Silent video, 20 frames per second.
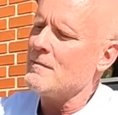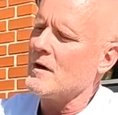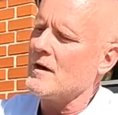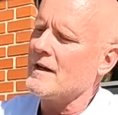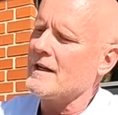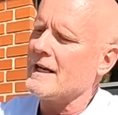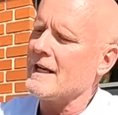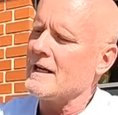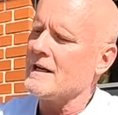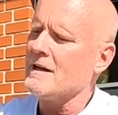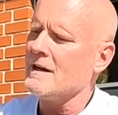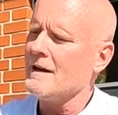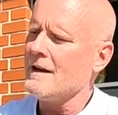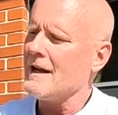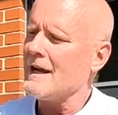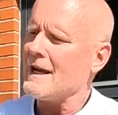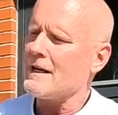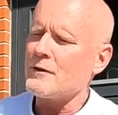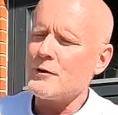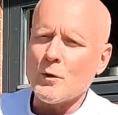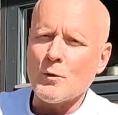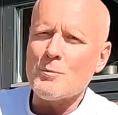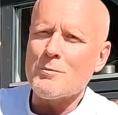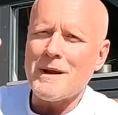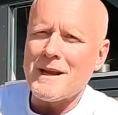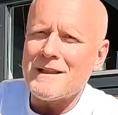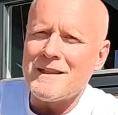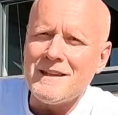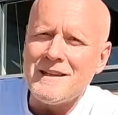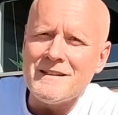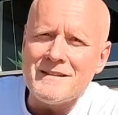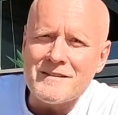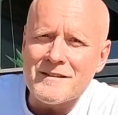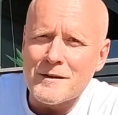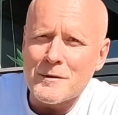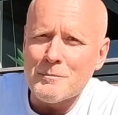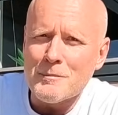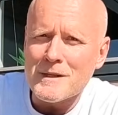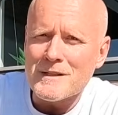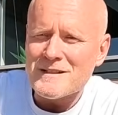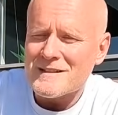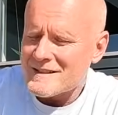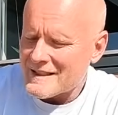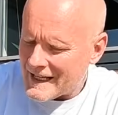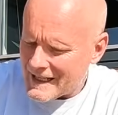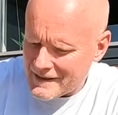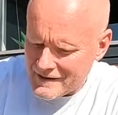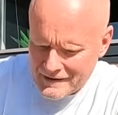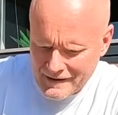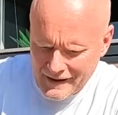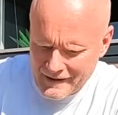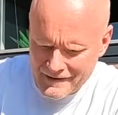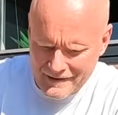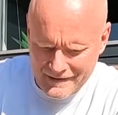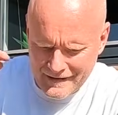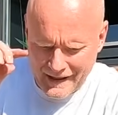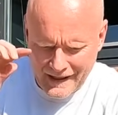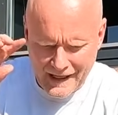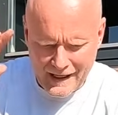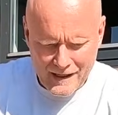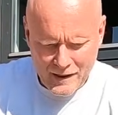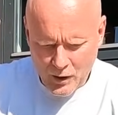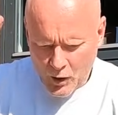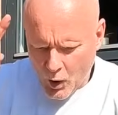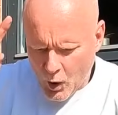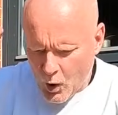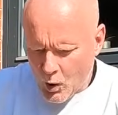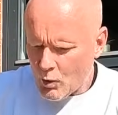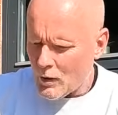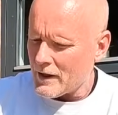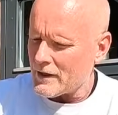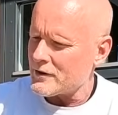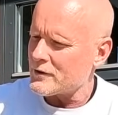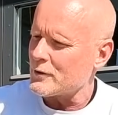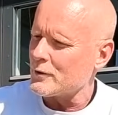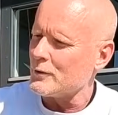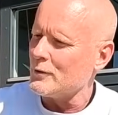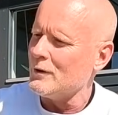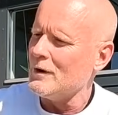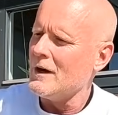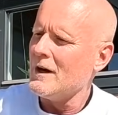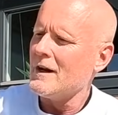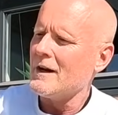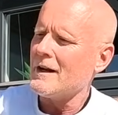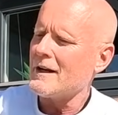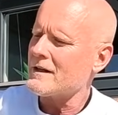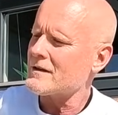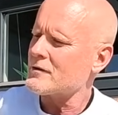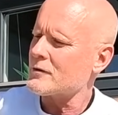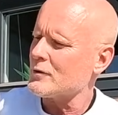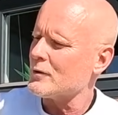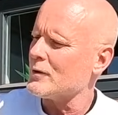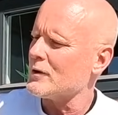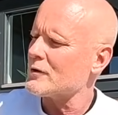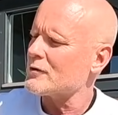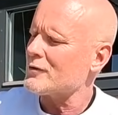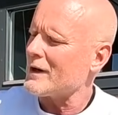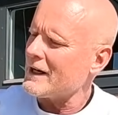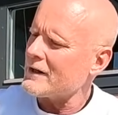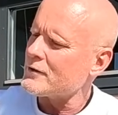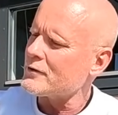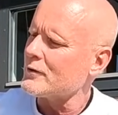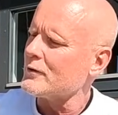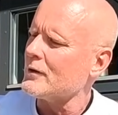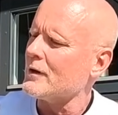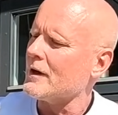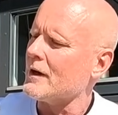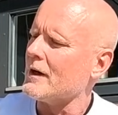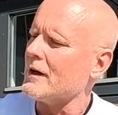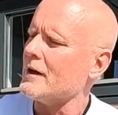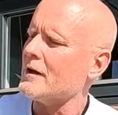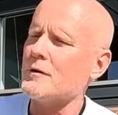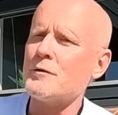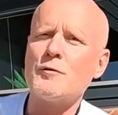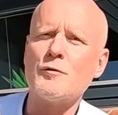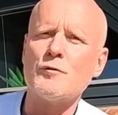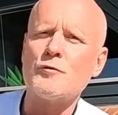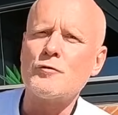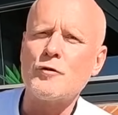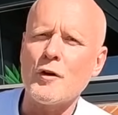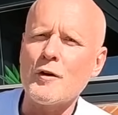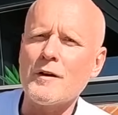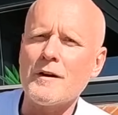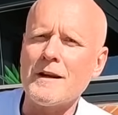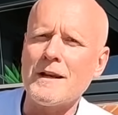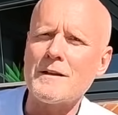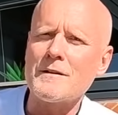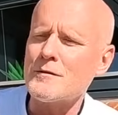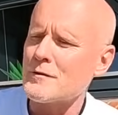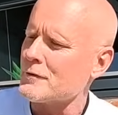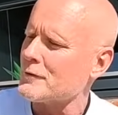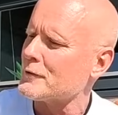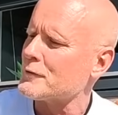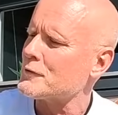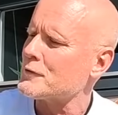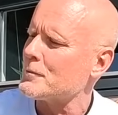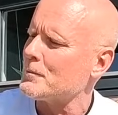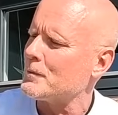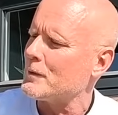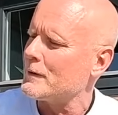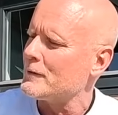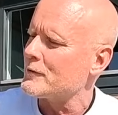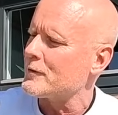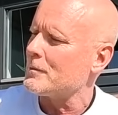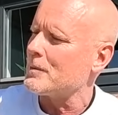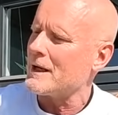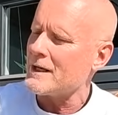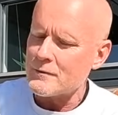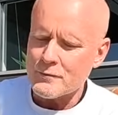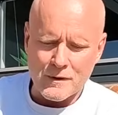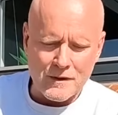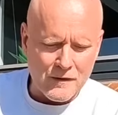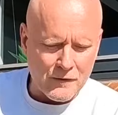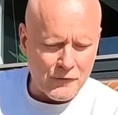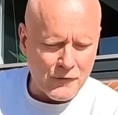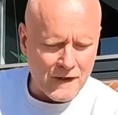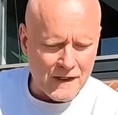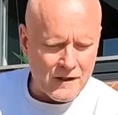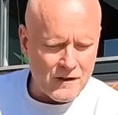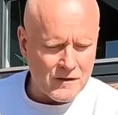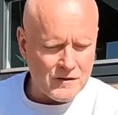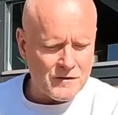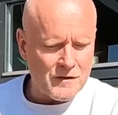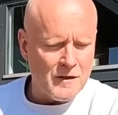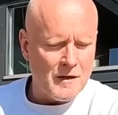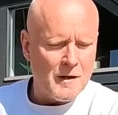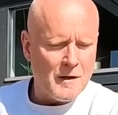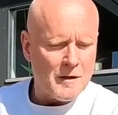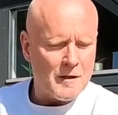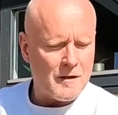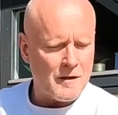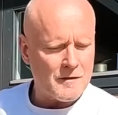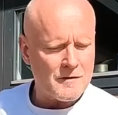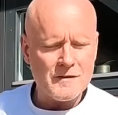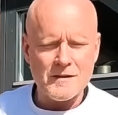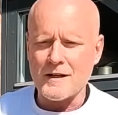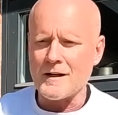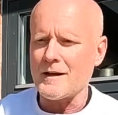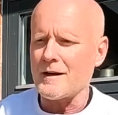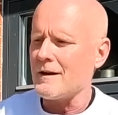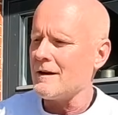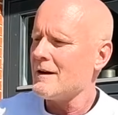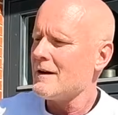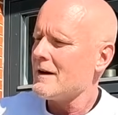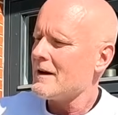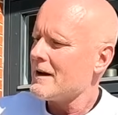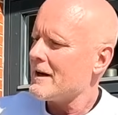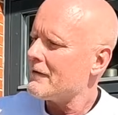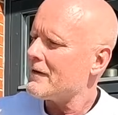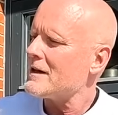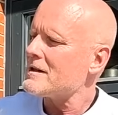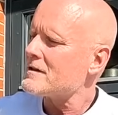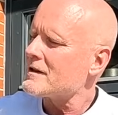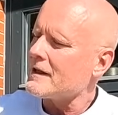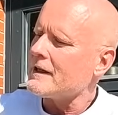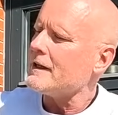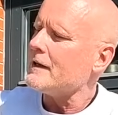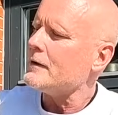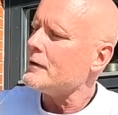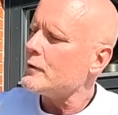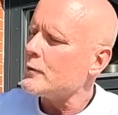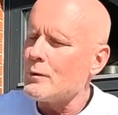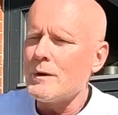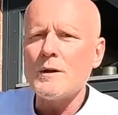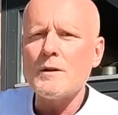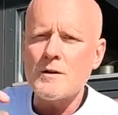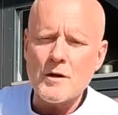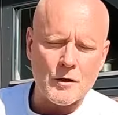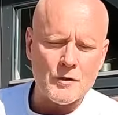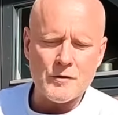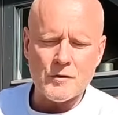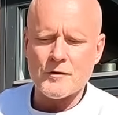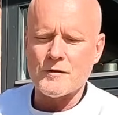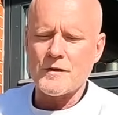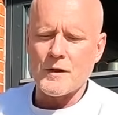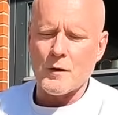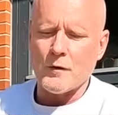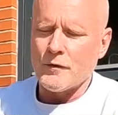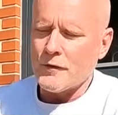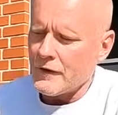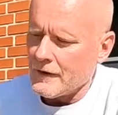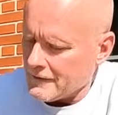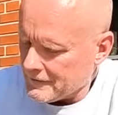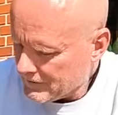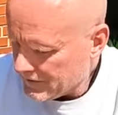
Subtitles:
knot again, and don't make these mistakes that I always do, is to try to turn it into place with the fingers, because eventually you will cut yourself.